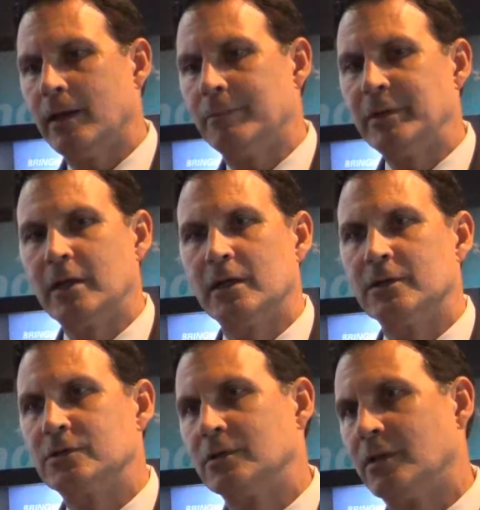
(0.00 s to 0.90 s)

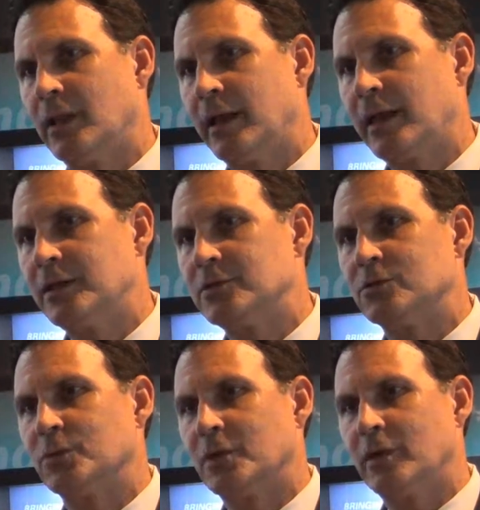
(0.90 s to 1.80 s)
because in a lot of cases
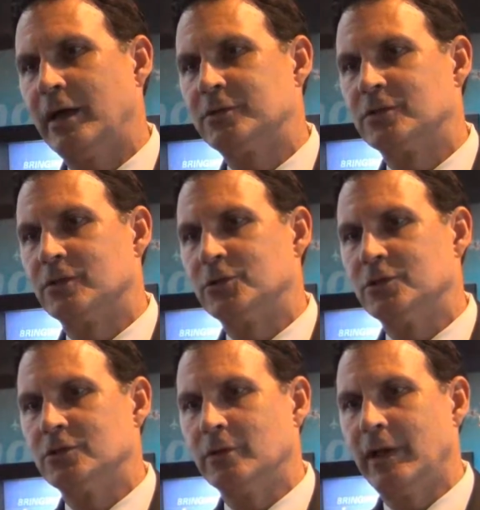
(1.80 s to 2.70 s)
with cloud
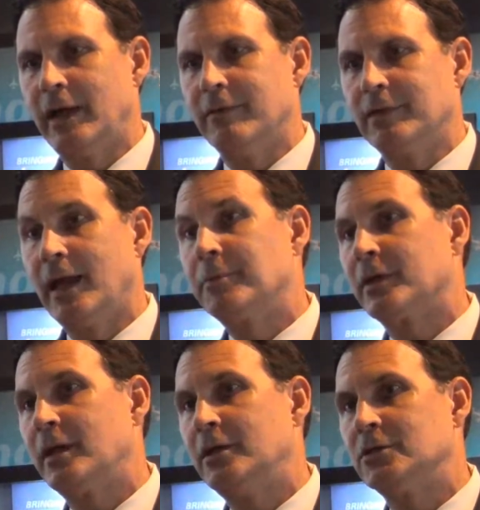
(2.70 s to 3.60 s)
solutions, you have an
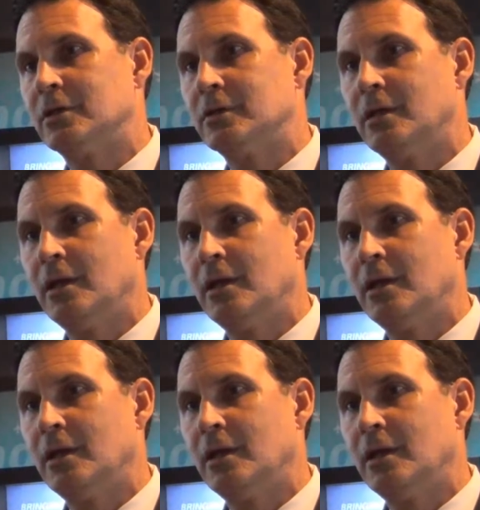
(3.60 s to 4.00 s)
application